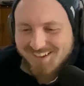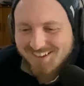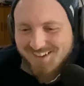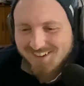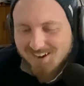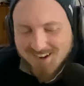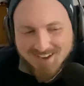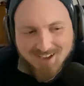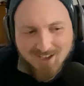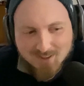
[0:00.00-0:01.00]
All
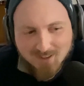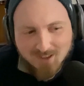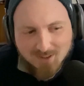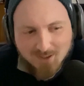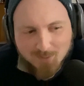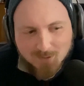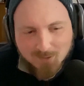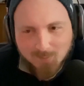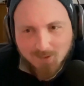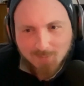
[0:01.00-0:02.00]
right, I'm
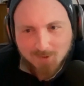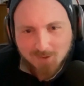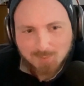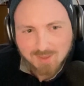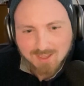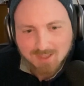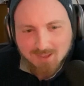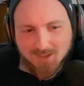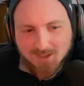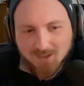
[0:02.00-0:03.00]
gonna pick
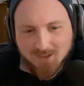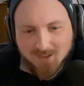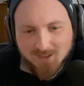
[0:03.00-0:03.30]
young